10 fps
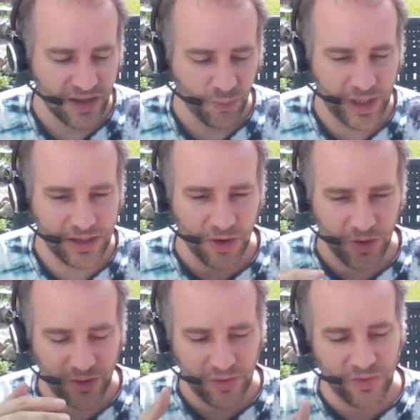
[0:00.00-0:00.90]
when
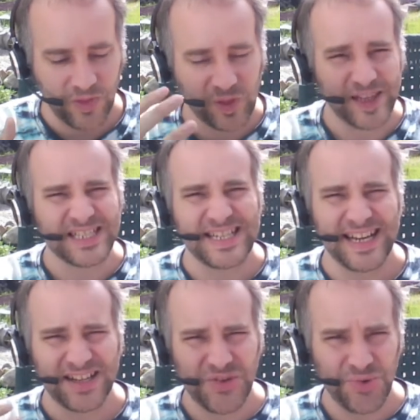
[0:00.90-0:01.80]
you're
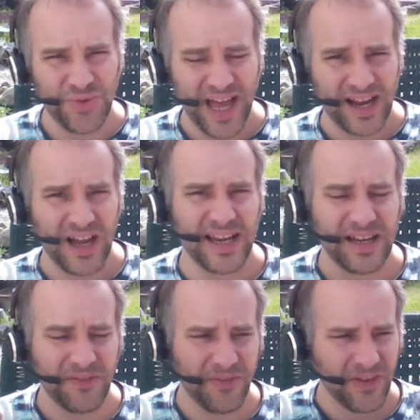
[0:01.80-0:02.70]
listening to that
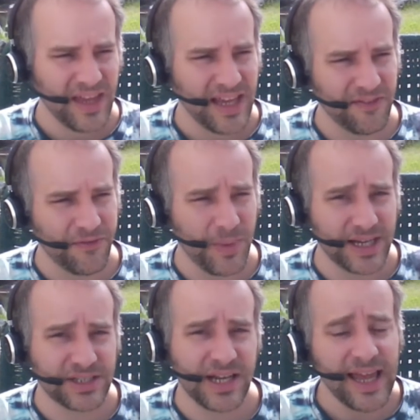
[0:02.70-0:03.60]
kind of
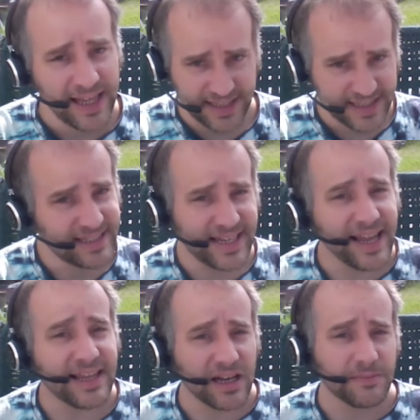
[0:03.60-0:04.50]
information,
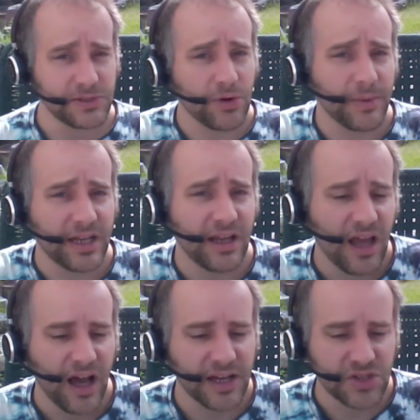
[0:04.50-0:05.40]
take it, absorb it,
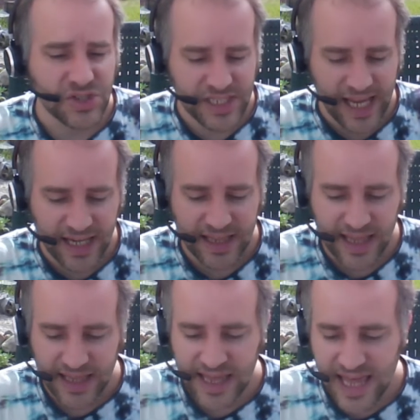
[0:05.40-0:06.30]
understand
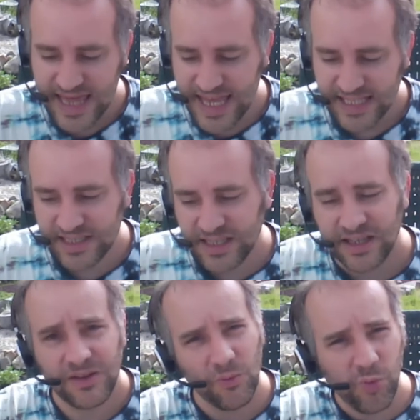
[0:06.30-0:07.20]
that this
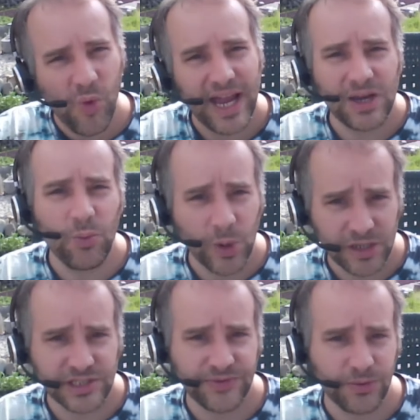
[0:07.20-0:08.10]
way
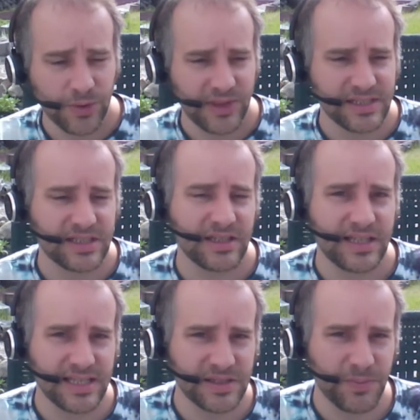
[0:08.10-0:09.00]
works for this
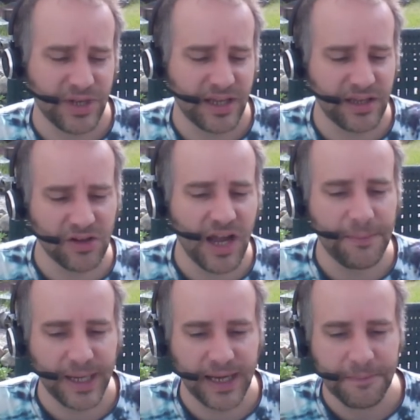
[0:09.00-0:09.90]
particular
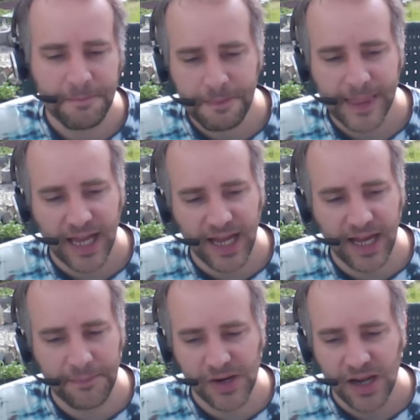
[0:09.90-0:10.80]
company,
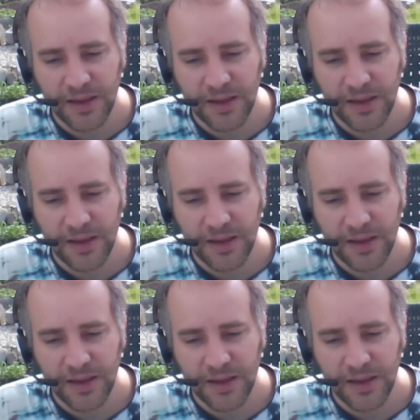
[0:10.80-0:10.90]
um,